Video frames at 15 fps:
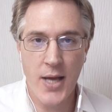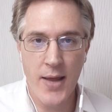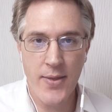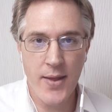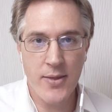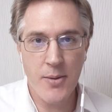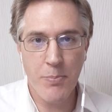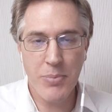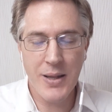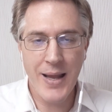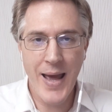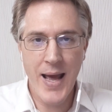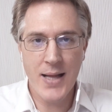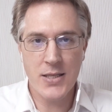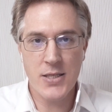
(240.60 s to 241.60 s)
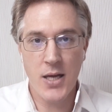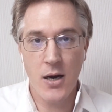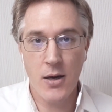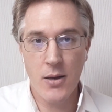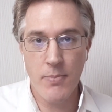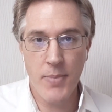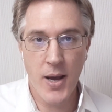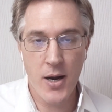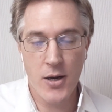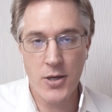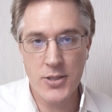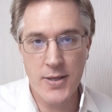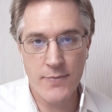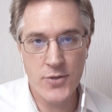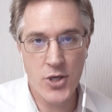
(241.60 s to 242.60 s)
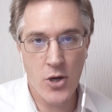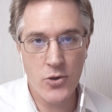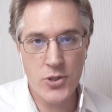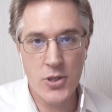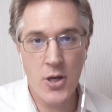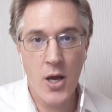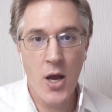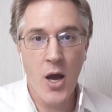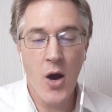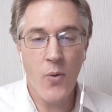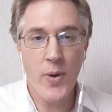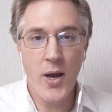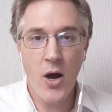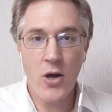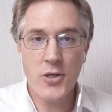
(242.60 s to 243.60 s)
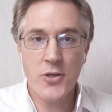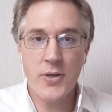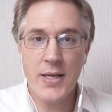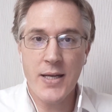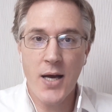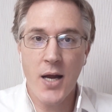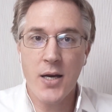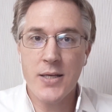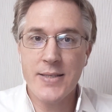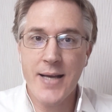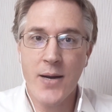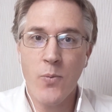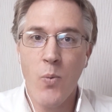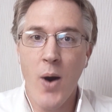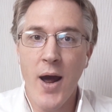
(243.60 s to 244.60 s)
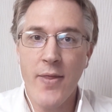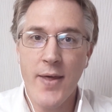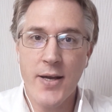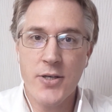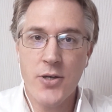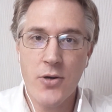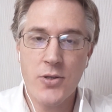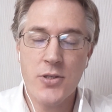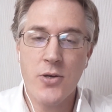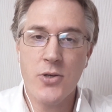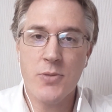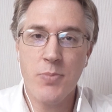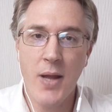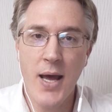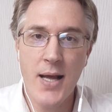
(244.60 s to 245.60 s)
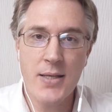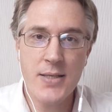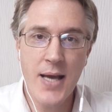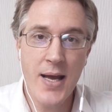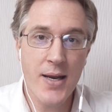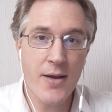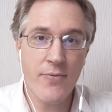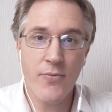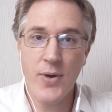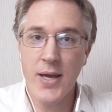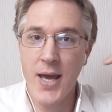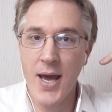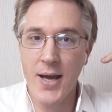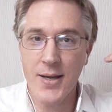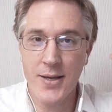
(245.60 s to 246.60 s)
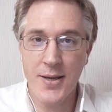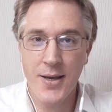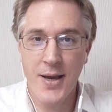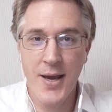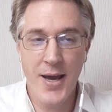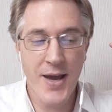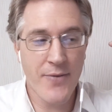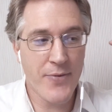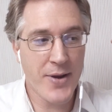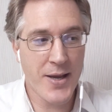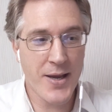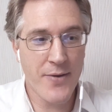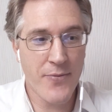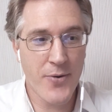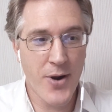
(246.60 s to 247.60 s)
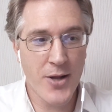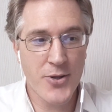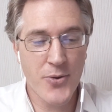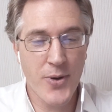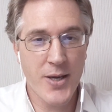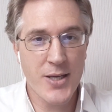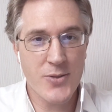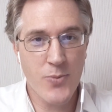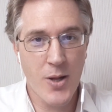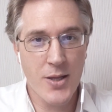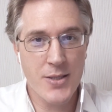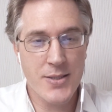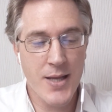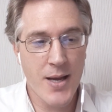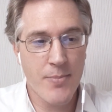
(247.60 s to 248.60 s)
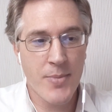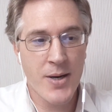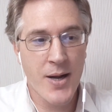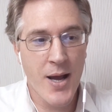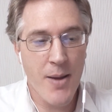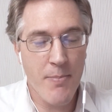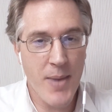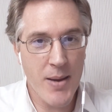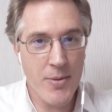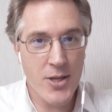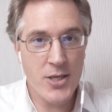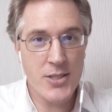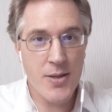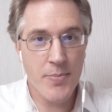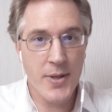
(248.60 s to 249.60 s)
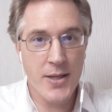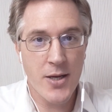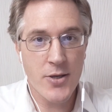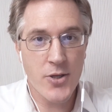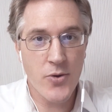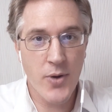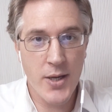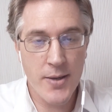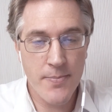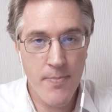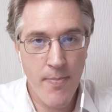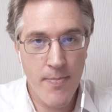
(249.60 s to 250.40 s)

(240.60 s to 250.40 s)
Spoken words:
And then the plans that our competitors have chosen, we also need to understand why they chose those plans. And if we're not doing as well as them, maybe there's something they're doing